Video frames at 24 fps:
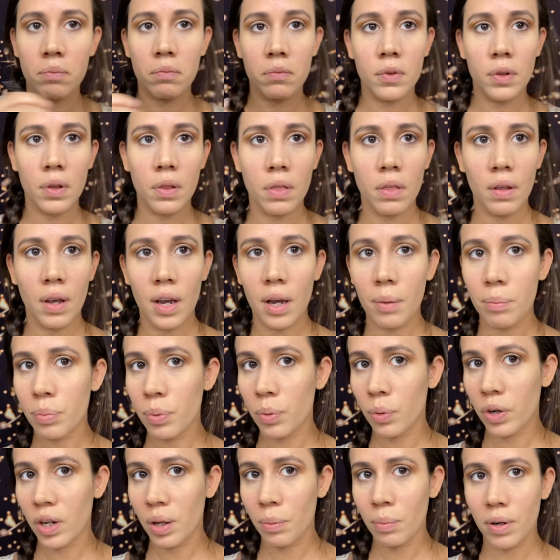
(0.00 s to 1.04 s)
I think I'm
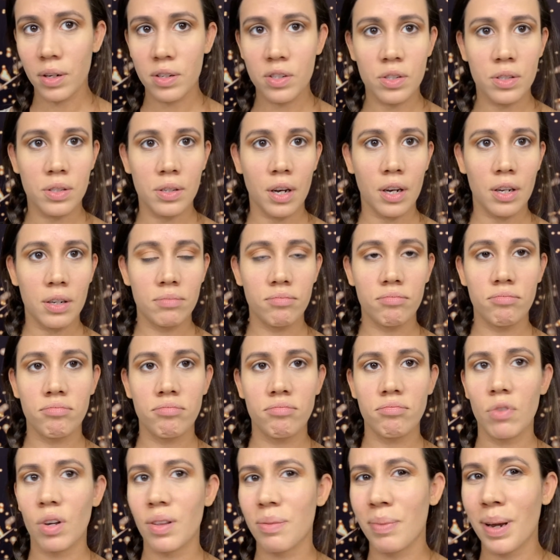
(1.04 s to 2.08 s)
pretty much done
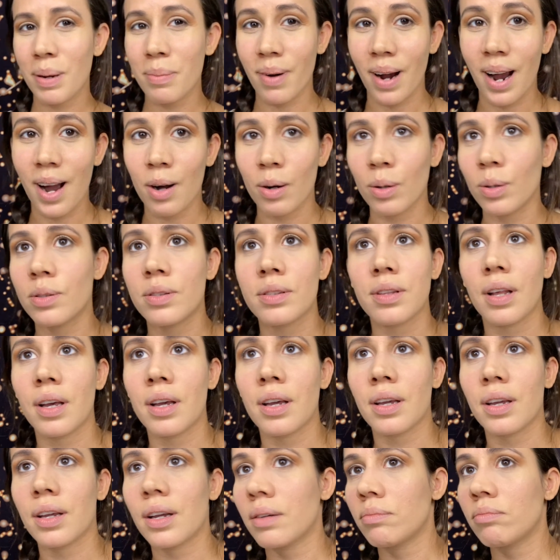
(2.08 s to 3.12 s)
with my brows.
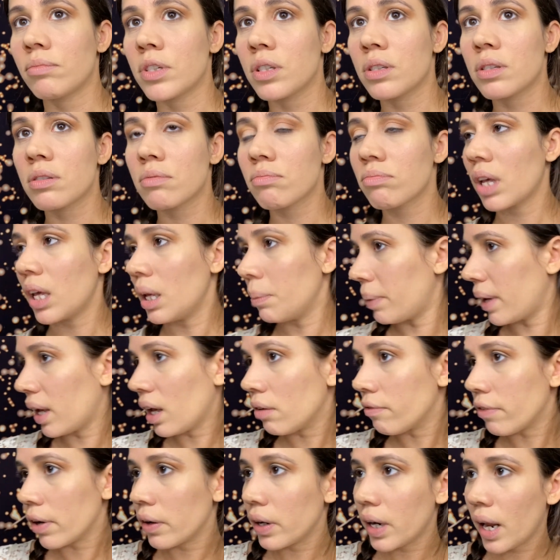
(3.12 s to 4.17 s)
Like, I'm just keeping
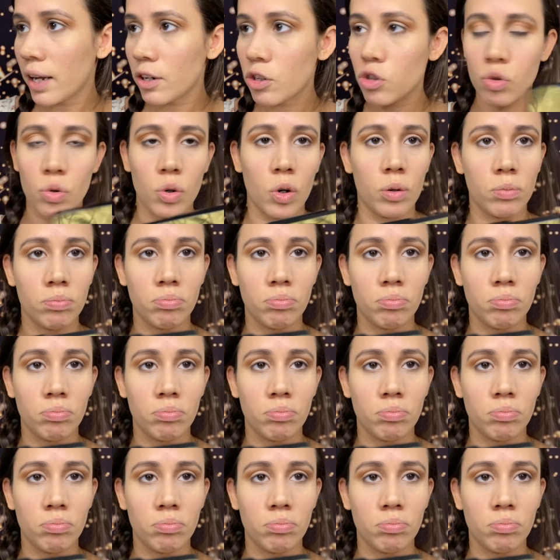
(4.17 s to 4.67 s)
it very natural.